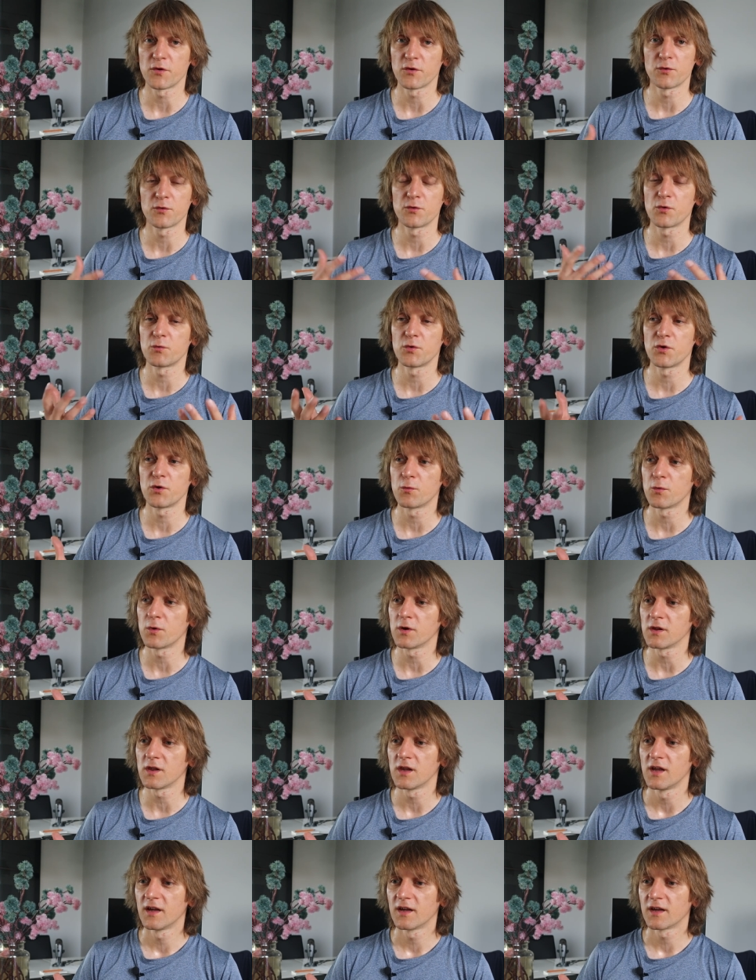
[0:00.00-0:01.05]
you, you, you
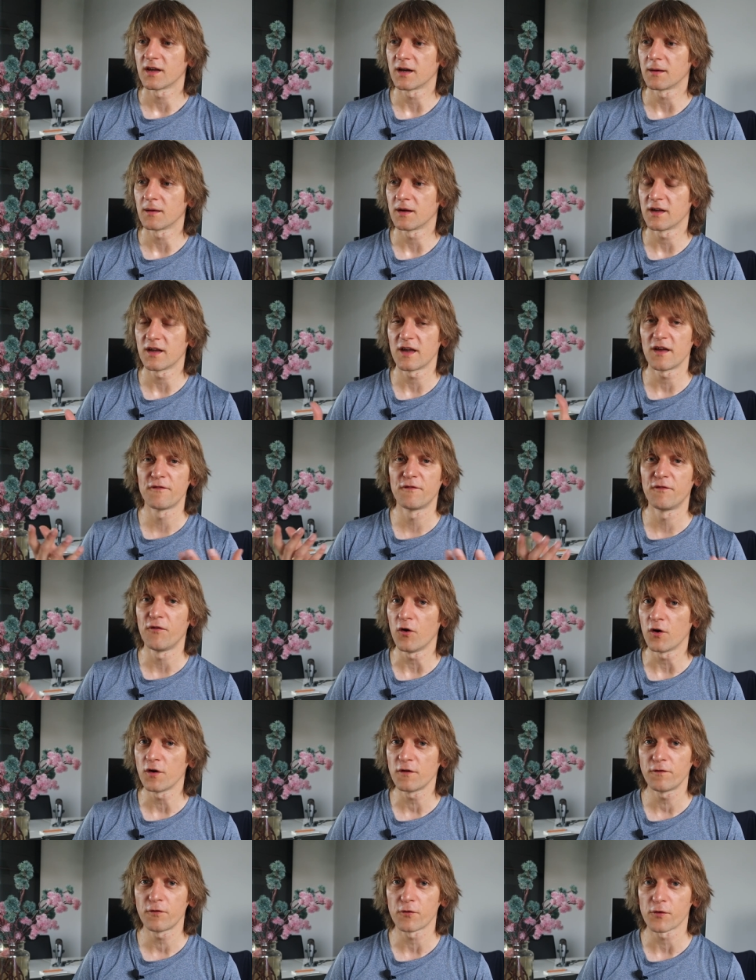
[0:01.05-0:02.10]
will uh,
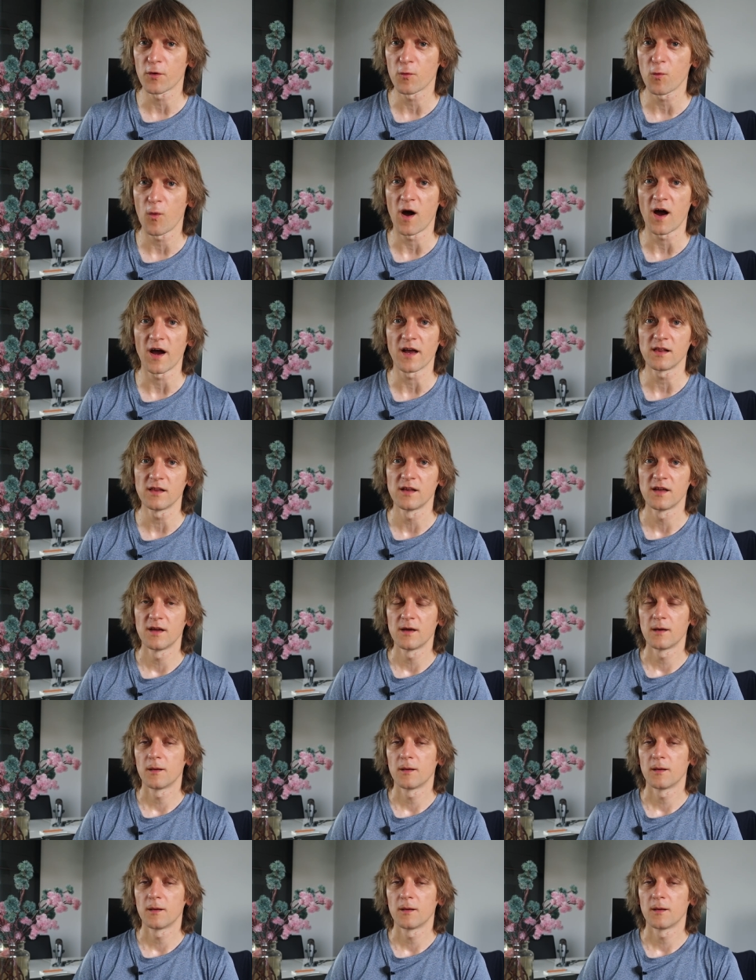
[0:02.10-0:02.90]
avoid for a while.